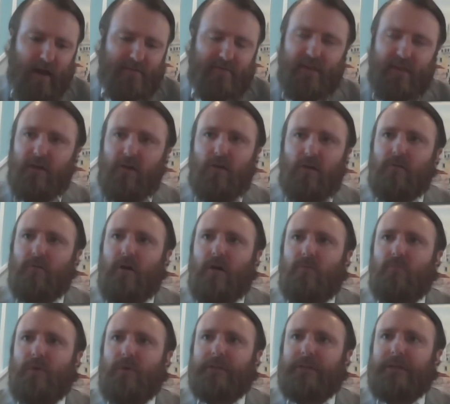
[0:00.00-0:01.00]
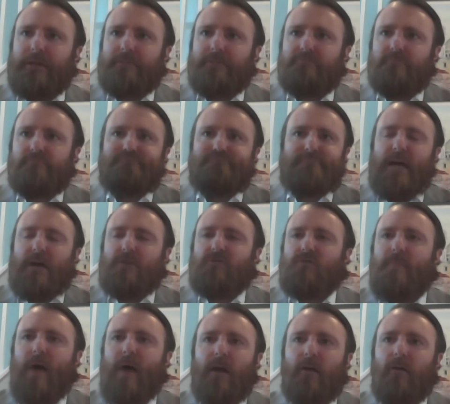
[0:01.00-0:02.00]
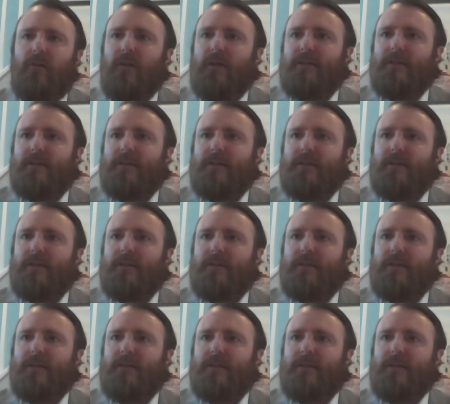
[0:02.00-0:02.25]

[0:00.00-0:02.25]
I think are, are really detrimental.